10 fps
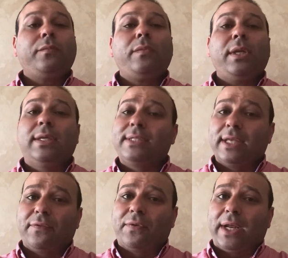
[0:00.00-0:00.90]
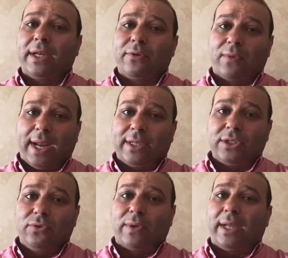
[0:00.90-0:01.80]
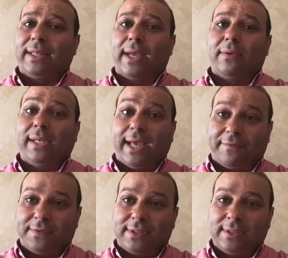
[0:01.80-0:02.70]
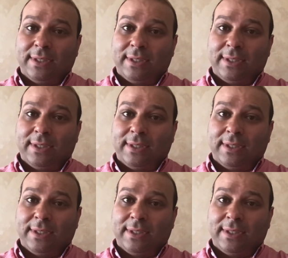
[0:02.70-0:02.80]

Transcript: instead of writing right, you write down left.